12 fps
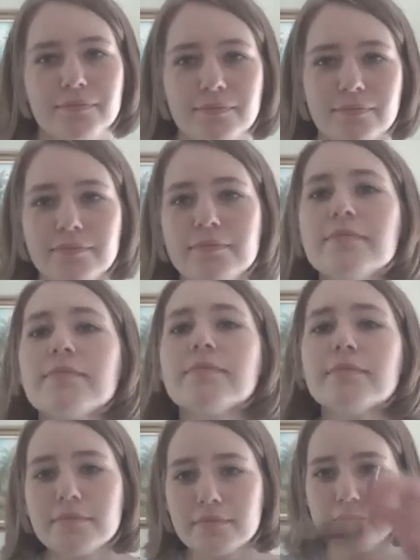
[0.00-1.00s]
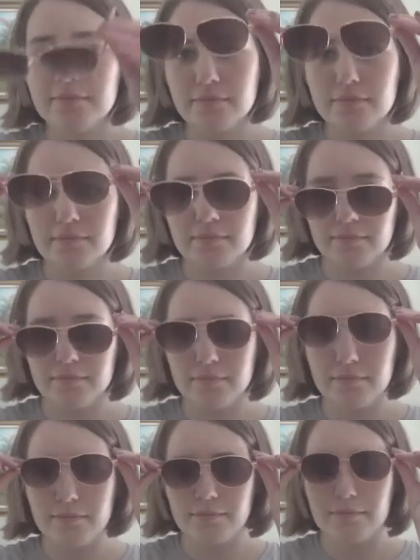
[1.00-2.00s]

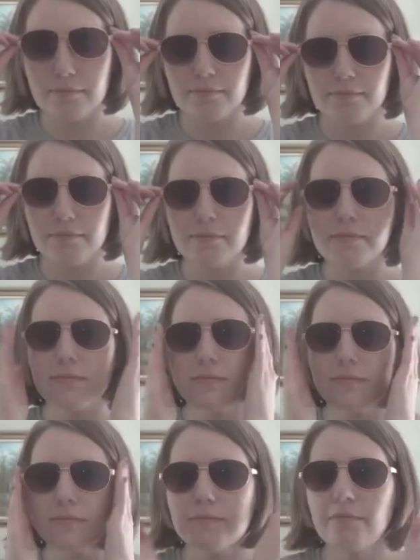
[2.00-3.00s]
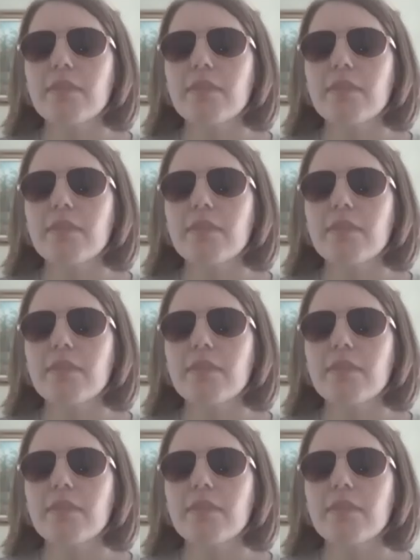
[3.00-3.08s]
Nobody speaks.